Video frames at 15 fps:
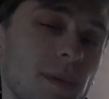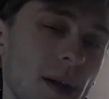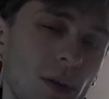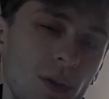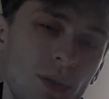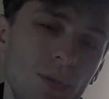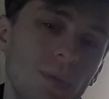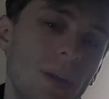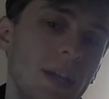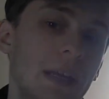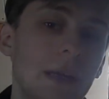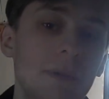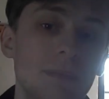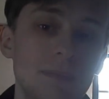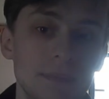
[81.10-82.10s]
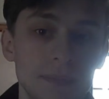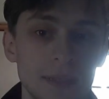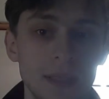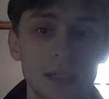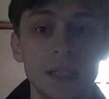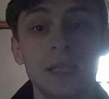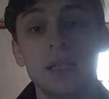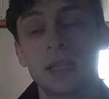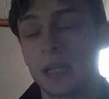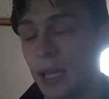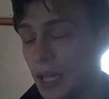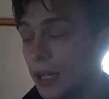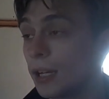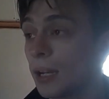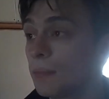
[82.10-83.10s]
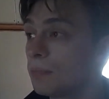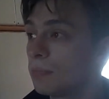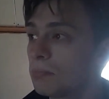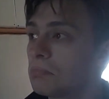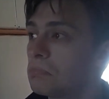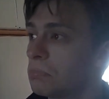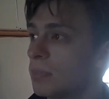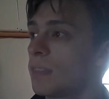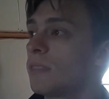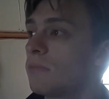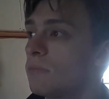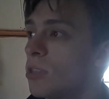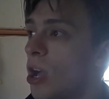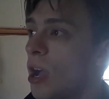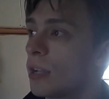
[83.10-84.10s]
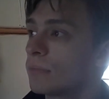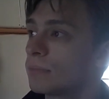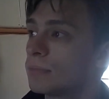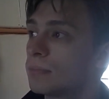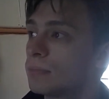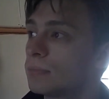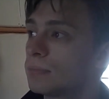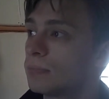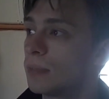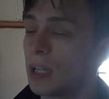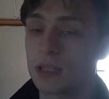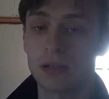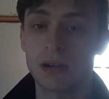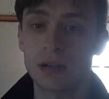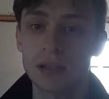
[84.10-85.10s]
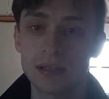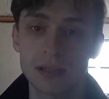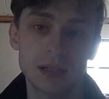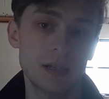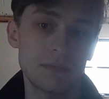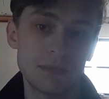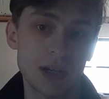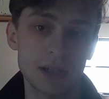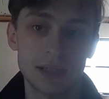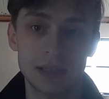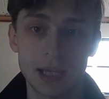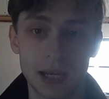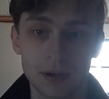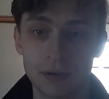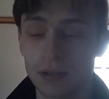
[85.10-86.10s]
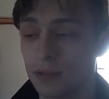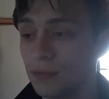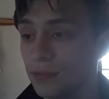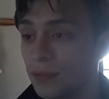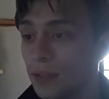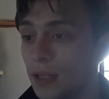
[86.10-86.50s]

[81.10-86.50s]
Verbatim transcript: about who I am. And I'm not dishonest, I'm not secretive.